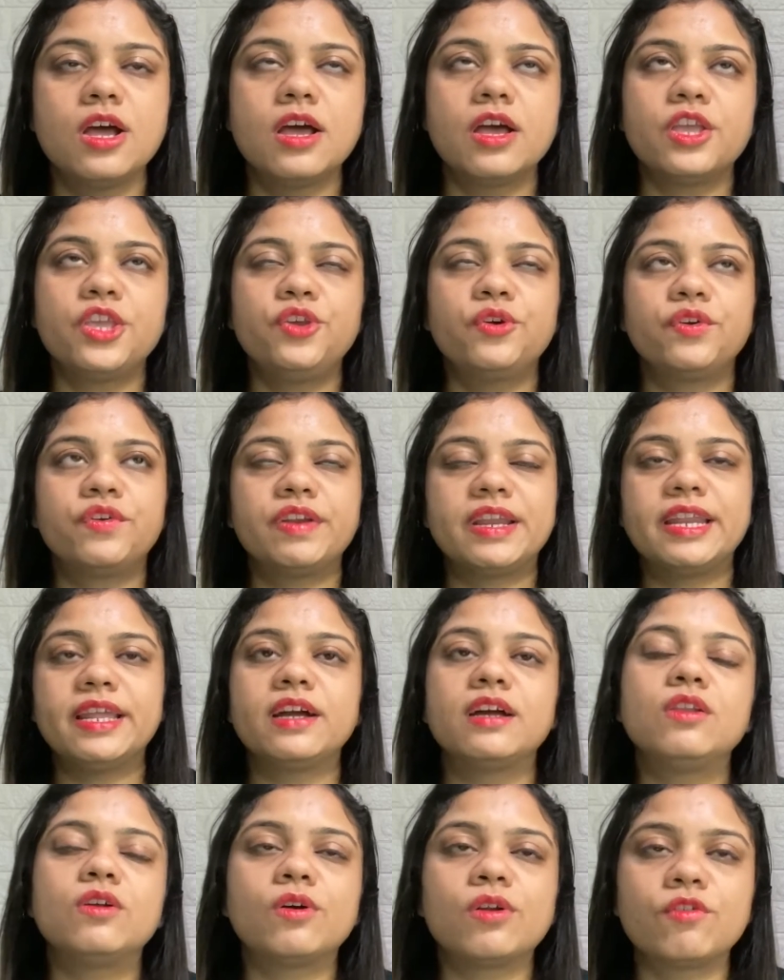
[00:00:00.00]
You're reading
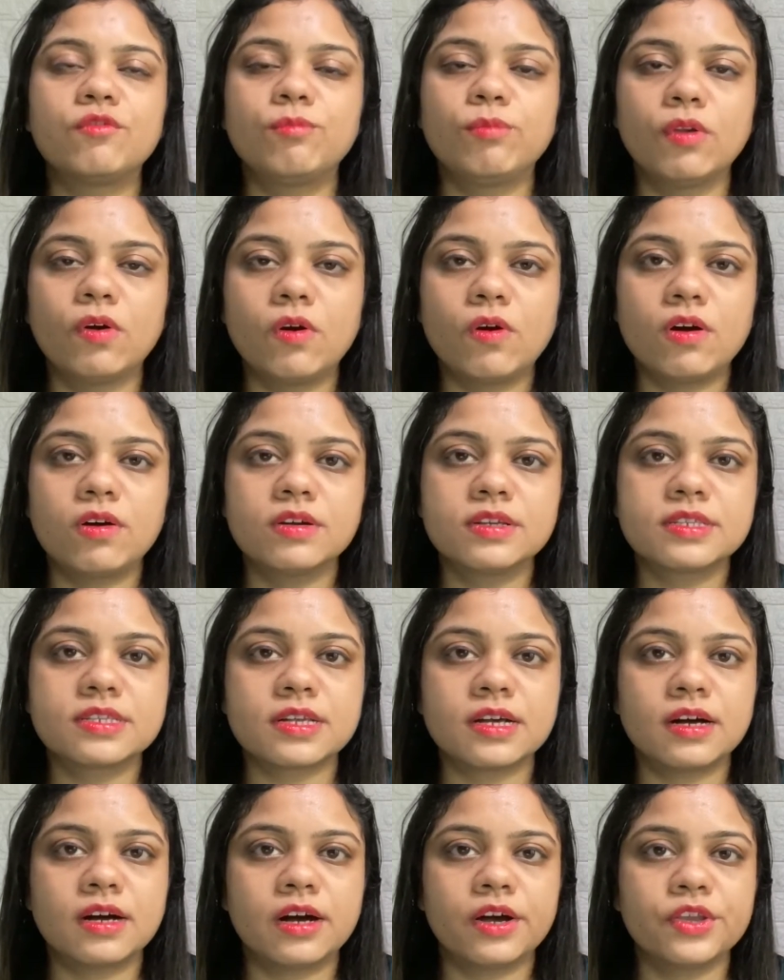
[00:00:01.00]
a lot of blogs,
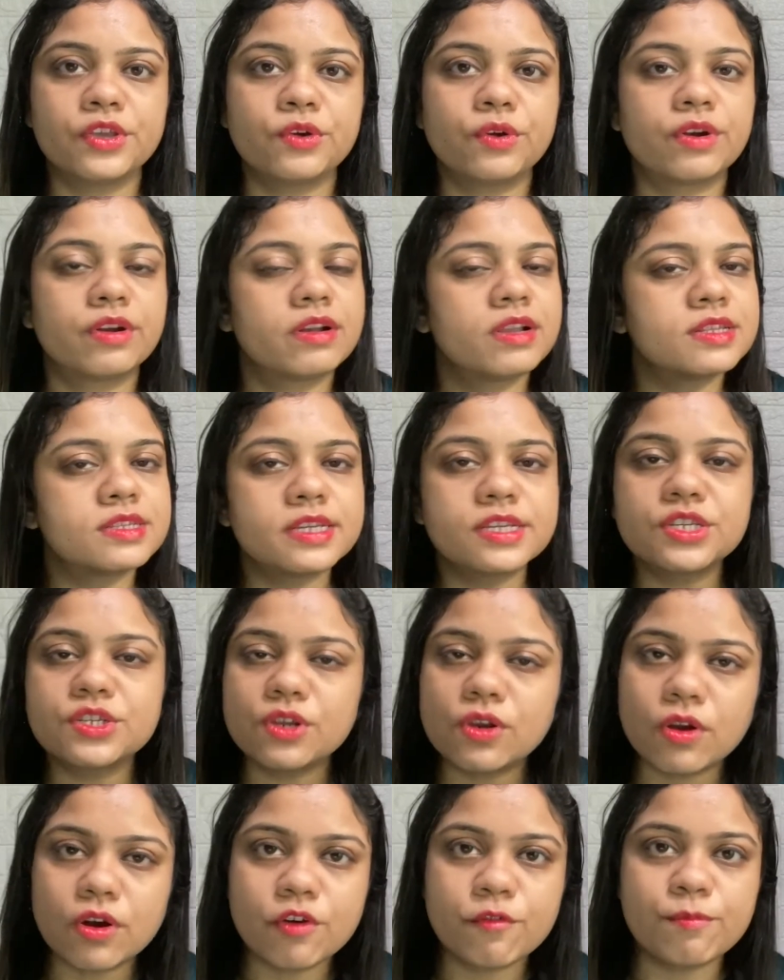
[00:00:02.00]
you're listening to a
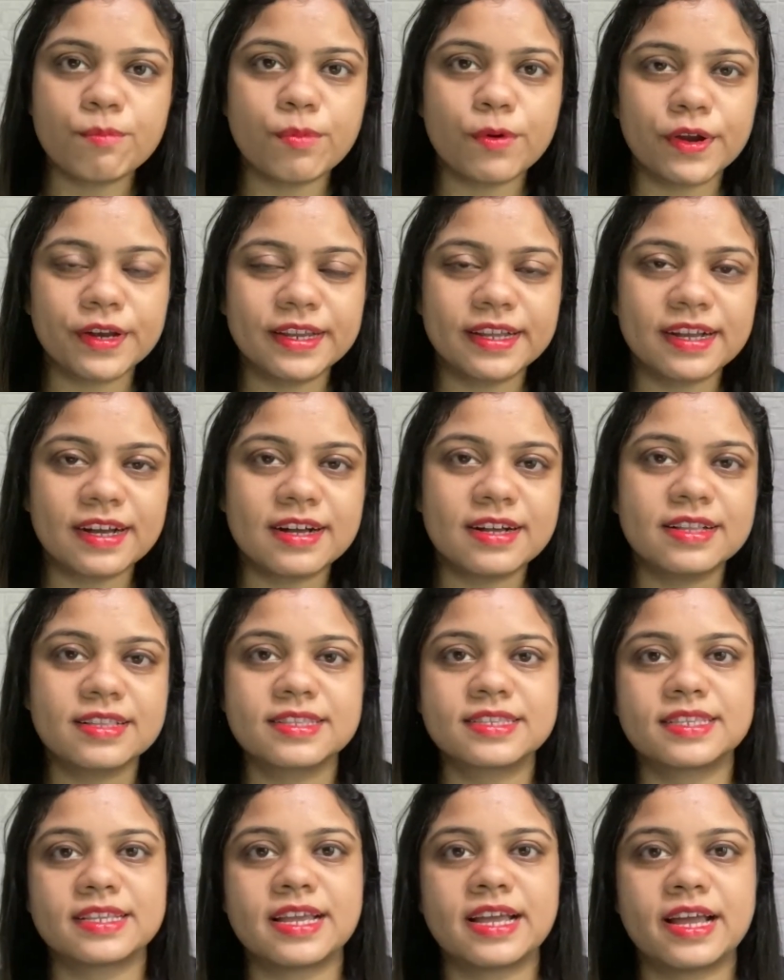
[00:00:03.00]
lot of
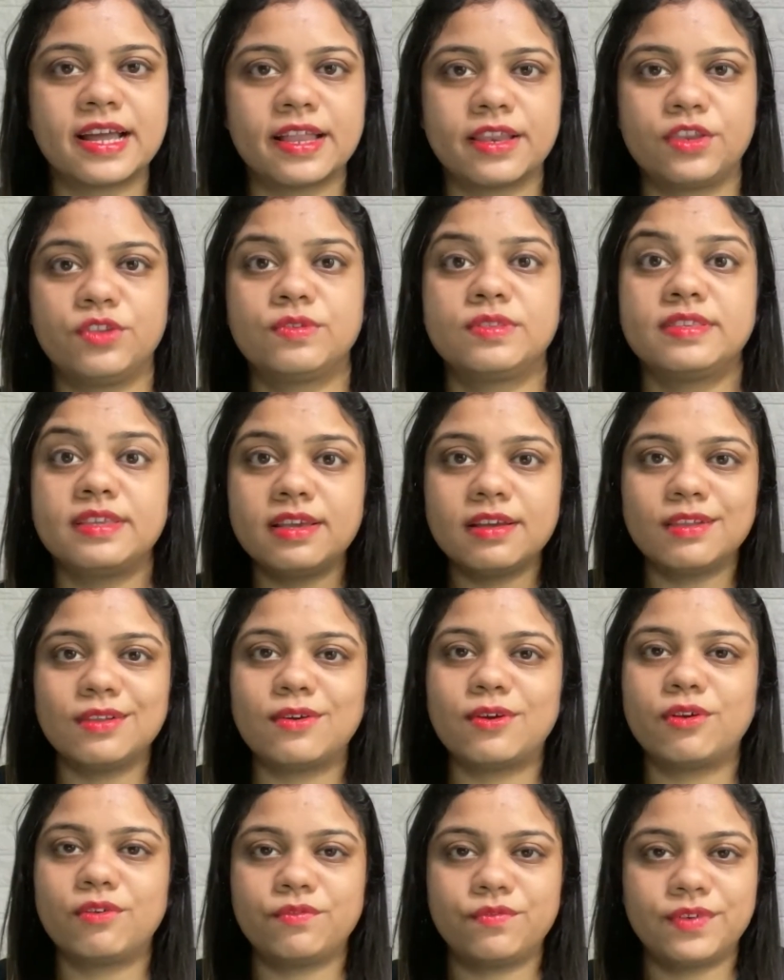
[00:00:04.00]
podcasts, and you're seeing a
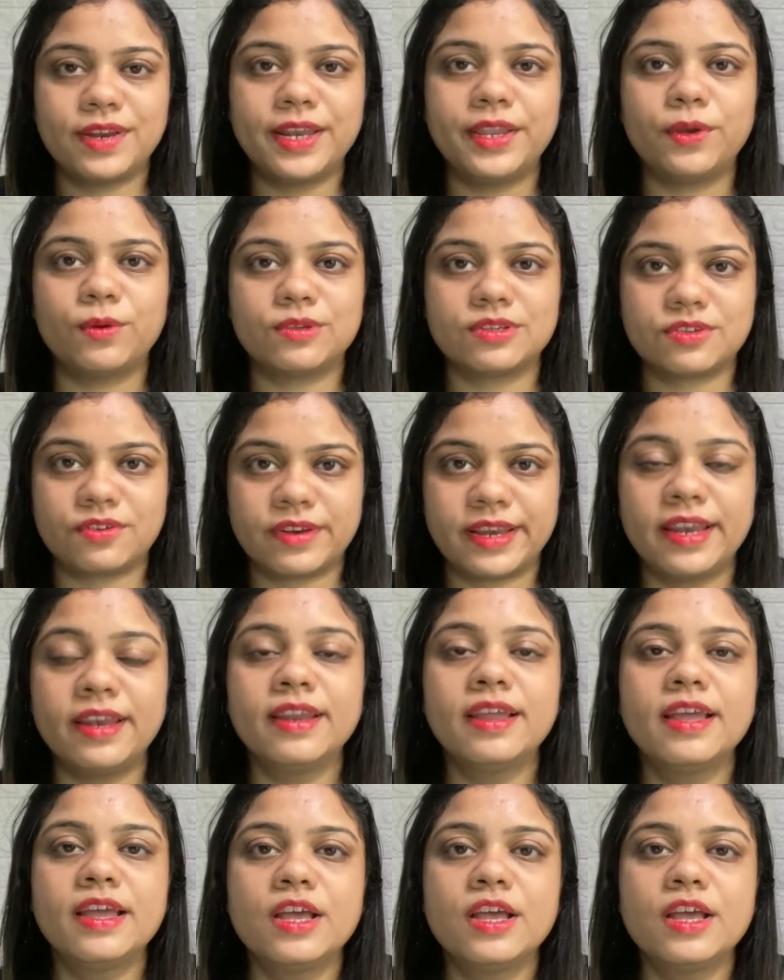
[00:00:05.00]
lot of videos, right?